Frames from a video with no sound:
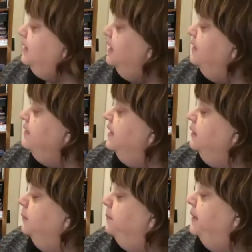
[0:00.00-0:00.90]
and then
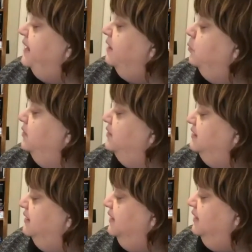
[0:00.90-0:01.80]
a backward
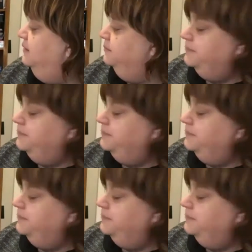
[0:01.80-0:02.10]
C.